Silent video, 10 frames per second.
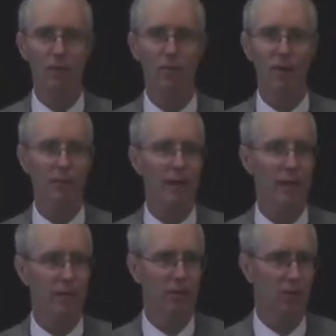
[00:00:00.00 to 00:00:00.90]
They
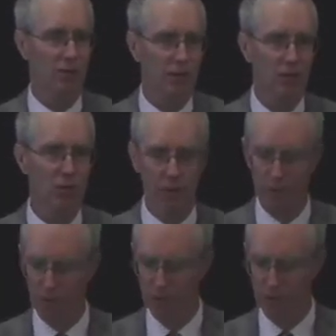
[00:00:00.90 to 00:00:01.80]
should
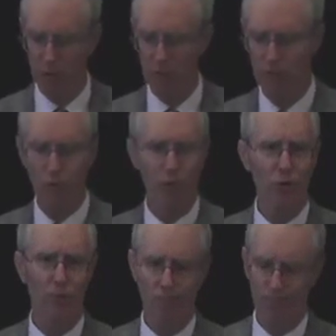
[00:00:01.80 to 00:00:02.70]
do it for
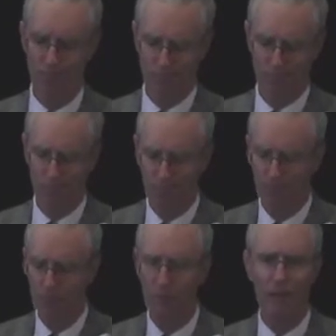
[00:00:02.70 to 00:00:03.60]
you
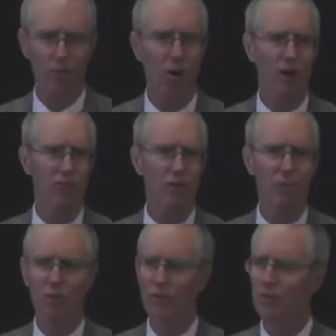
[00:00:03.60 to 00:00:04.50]
at cost
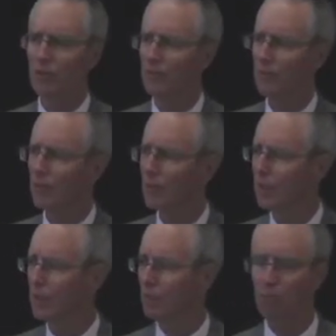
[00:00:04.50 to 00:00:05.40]
almost. It's
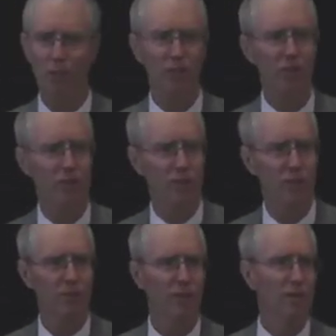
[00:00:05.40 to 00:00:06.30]
much
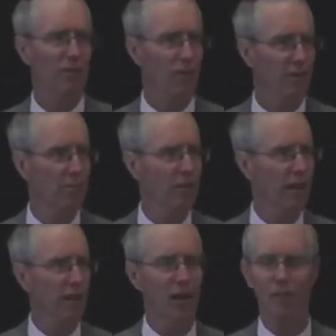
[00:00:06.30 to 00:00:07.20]
easier for them to
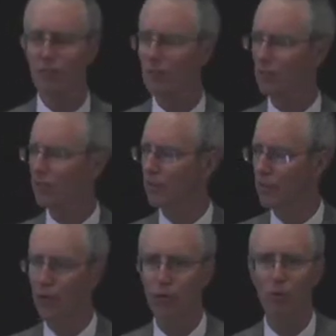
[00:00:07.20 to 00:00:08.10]
analyze this and to
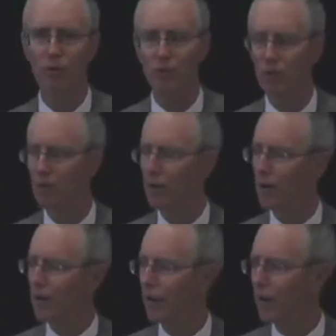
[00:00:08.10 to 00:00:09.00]
tell you what
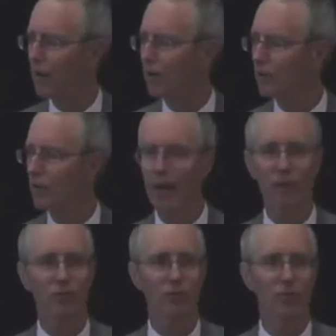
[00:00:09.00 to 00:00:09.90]
the
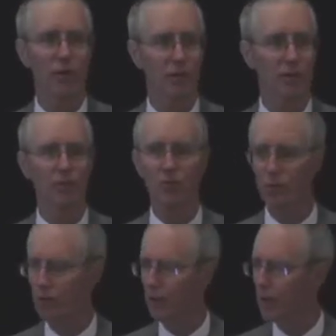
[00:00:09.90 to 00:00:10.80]
hazards are than it is to
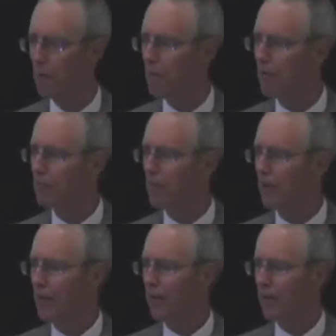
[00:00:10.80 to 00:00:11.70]
do it later.
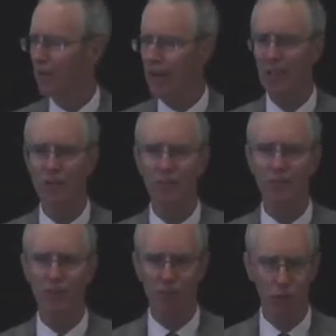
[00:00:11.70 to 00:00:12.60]
And the advantage
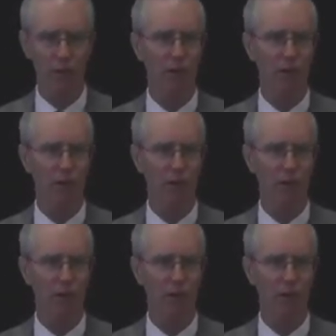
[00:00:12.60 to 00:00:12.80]
of doing an